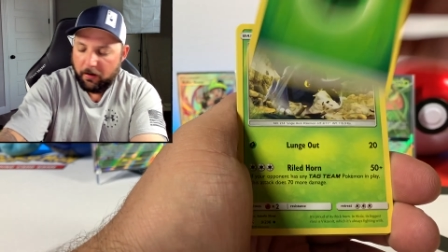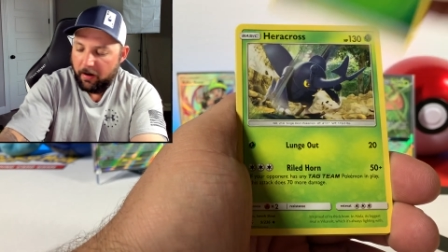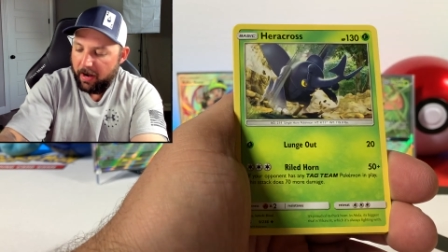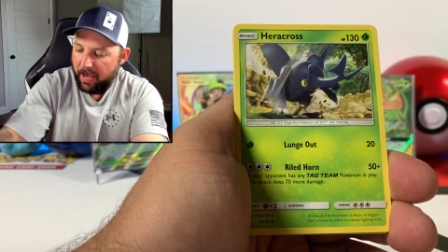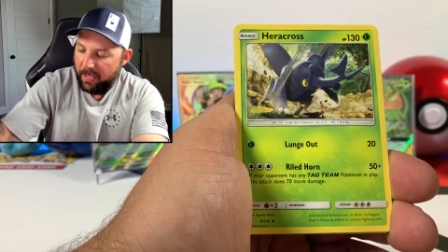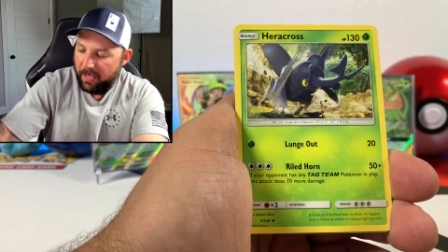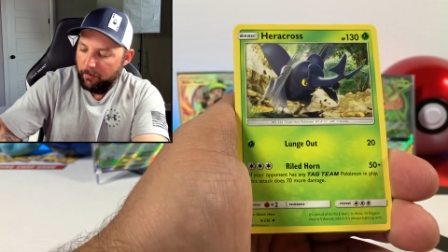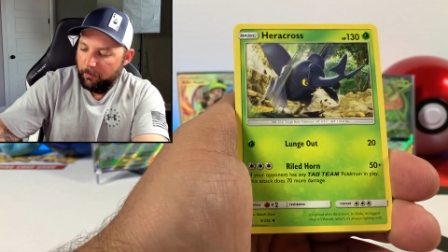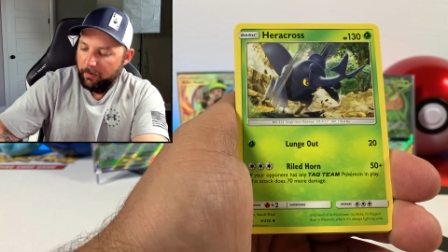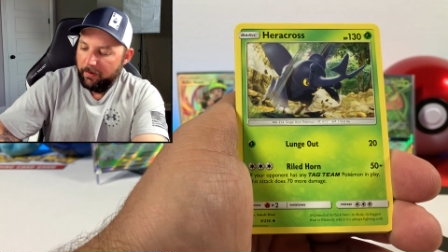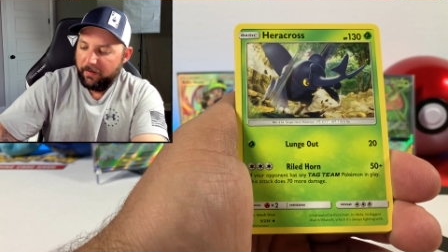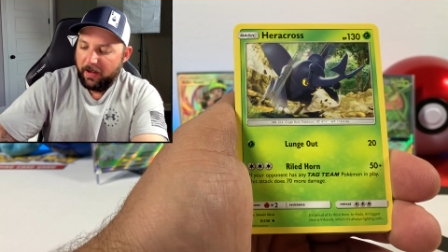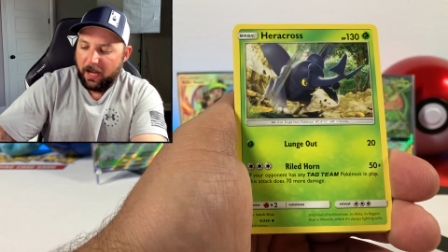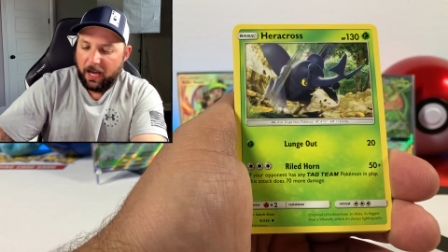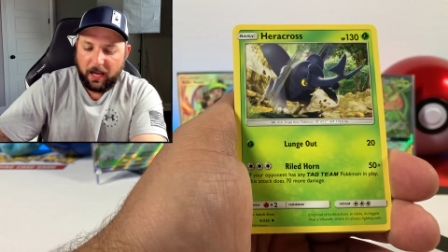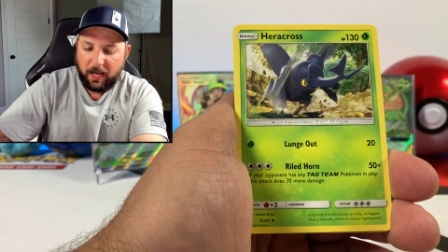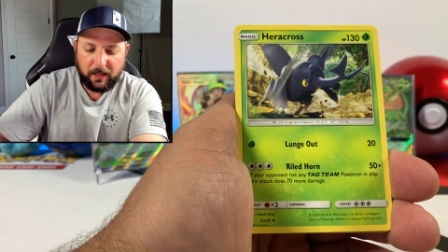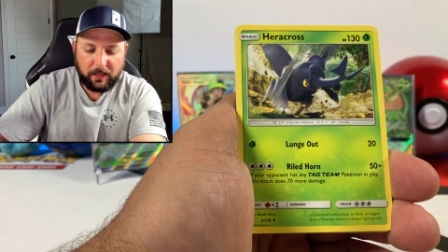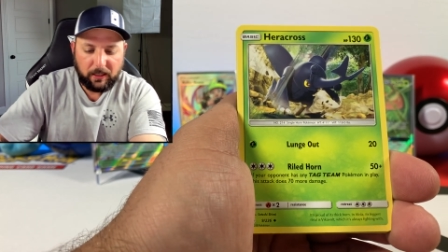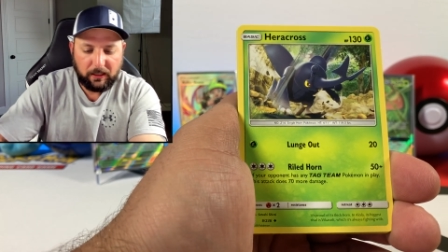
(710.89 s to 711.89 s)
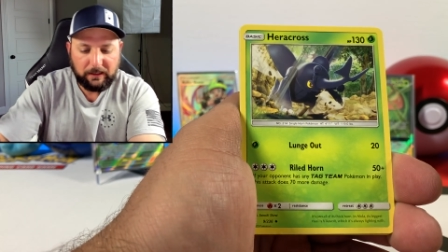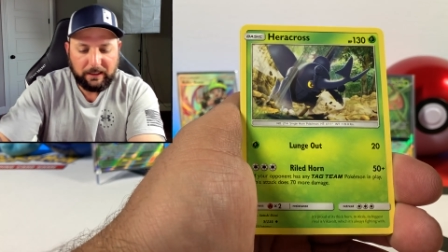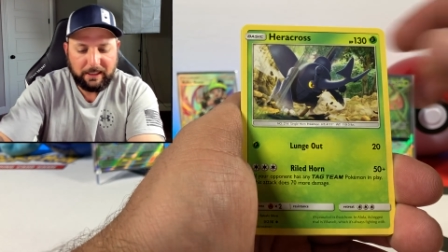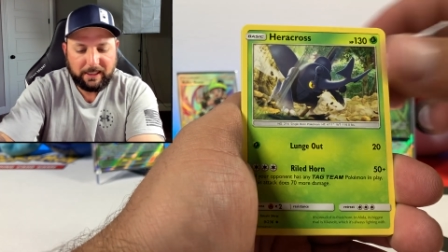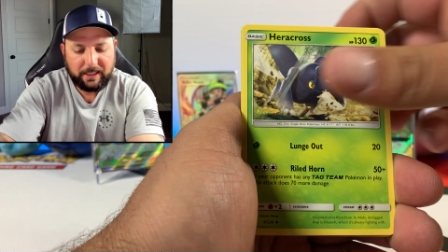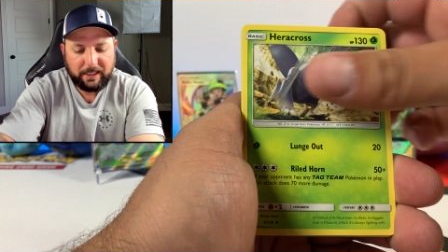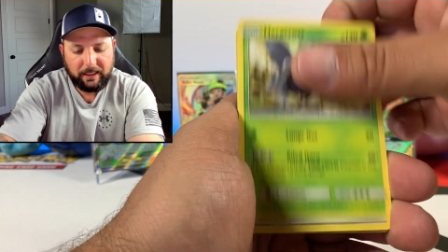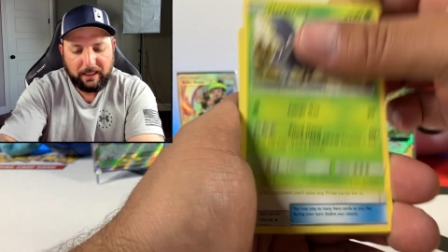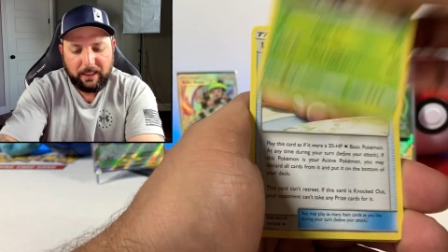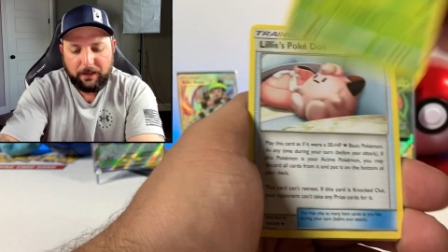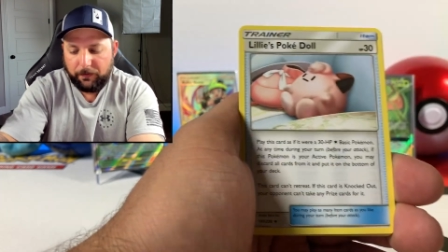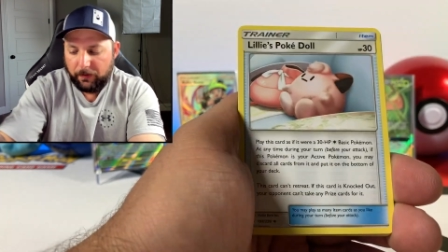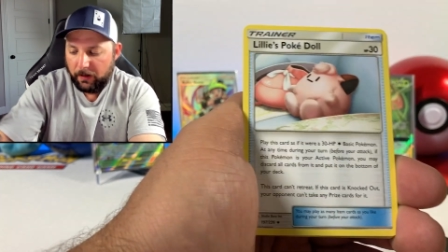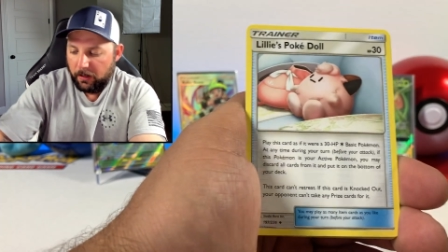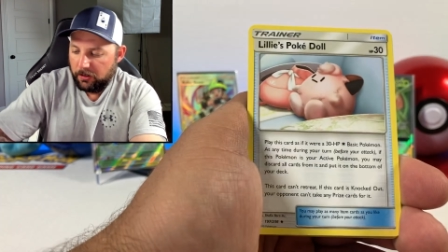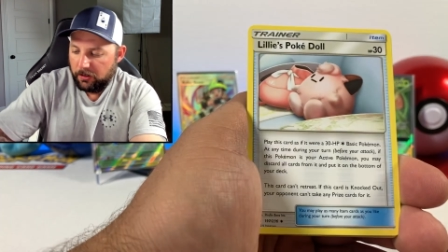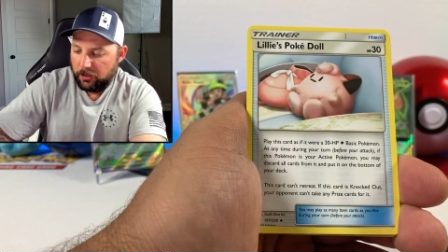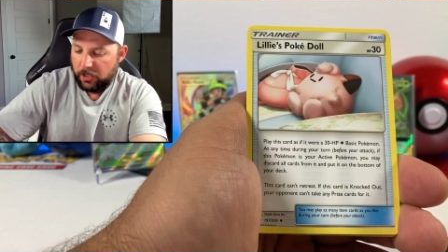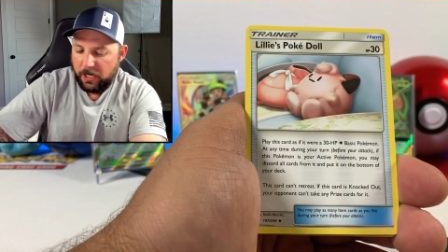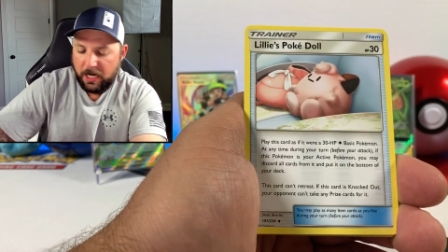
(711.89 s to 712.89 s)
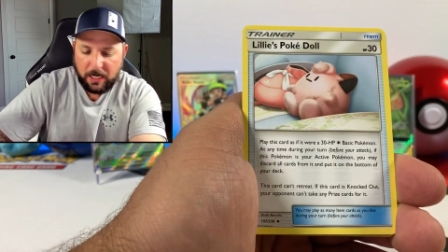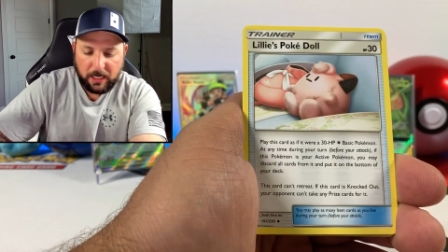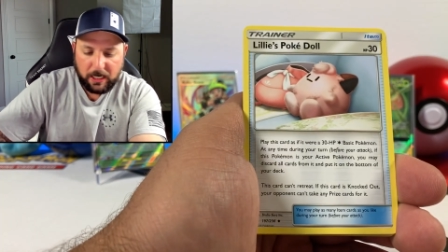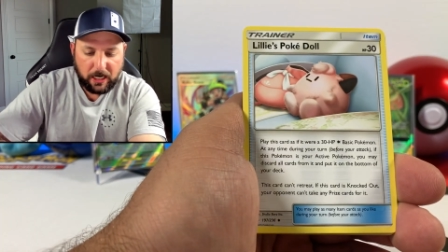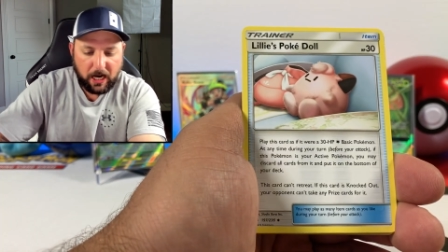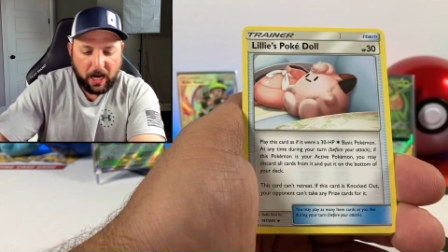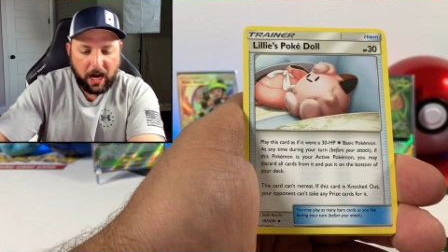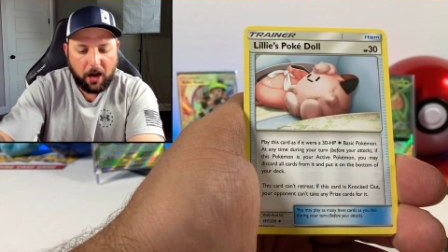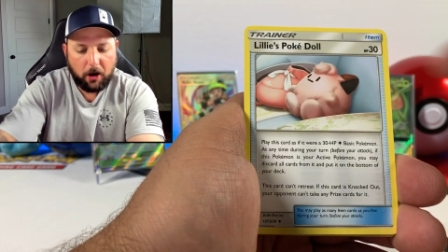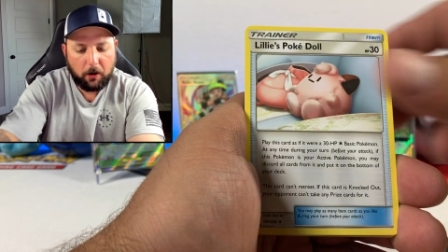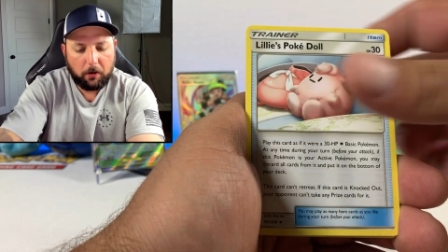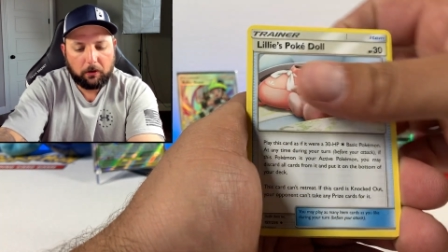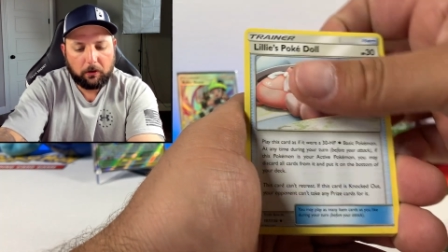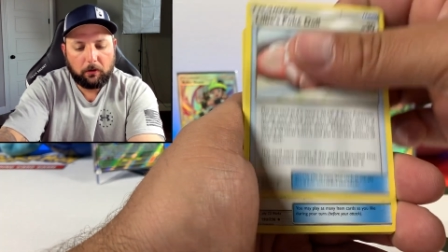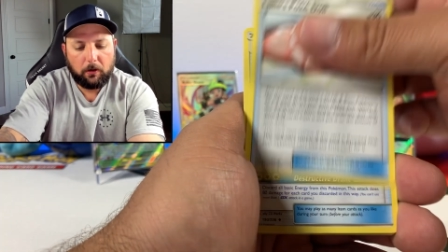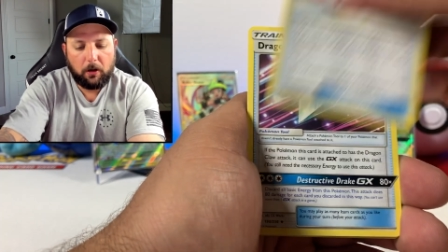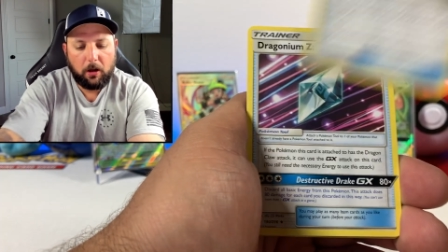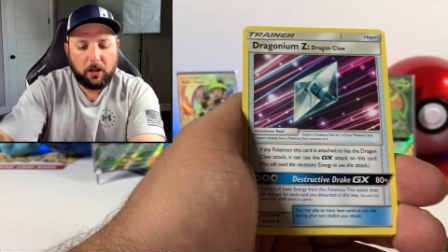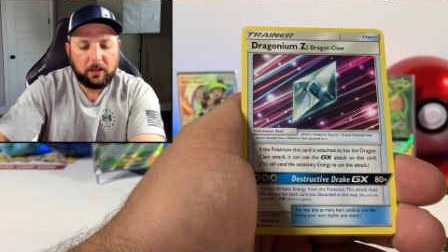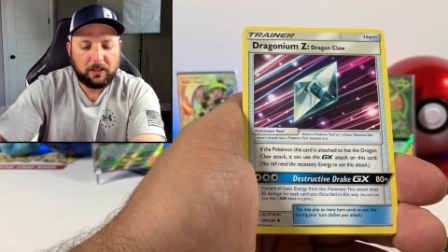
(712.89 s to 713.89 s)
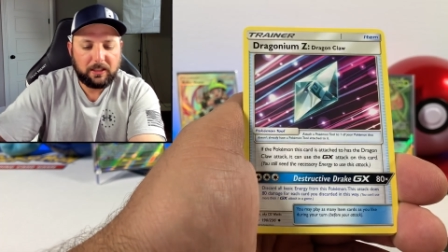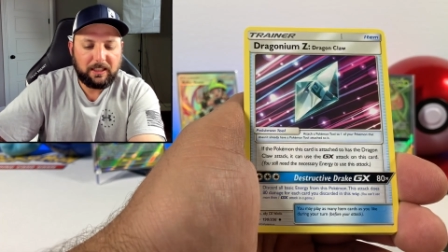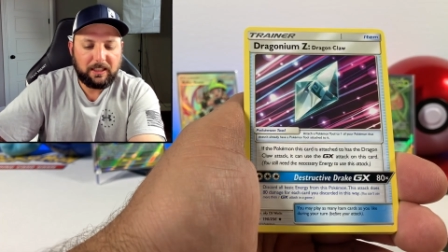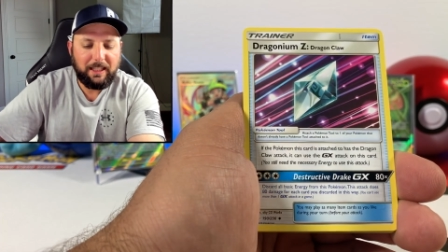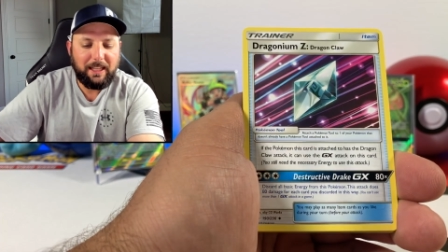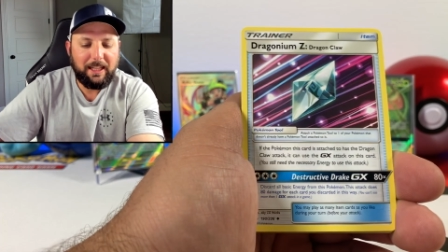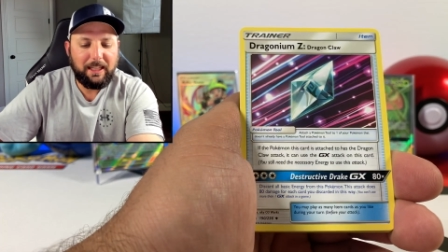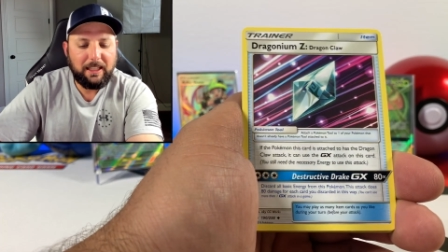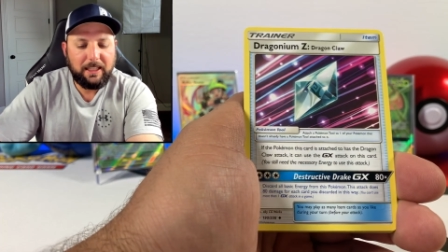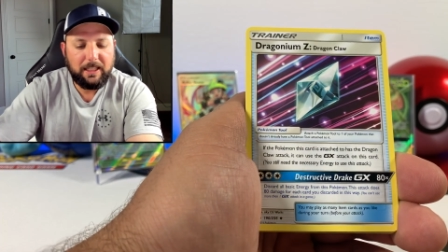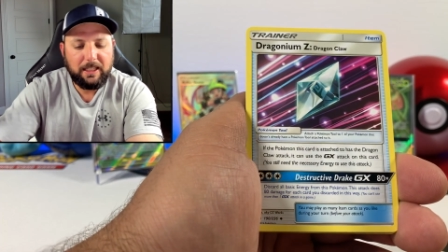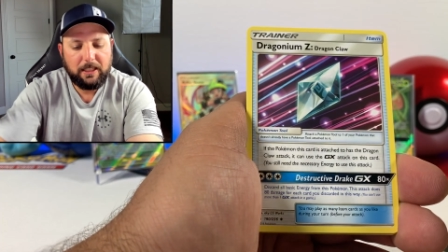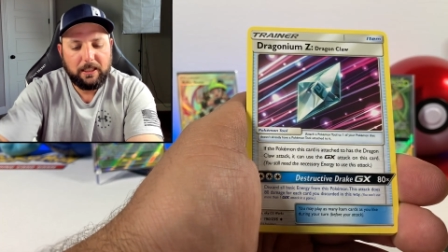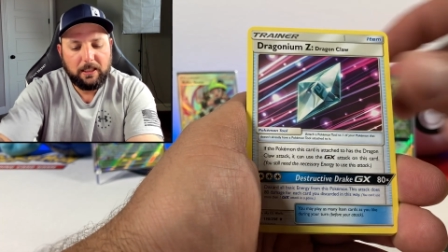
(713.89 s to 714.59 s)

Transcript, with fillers: And we've got Alyssa Leaf Energy, Heracross, Lily,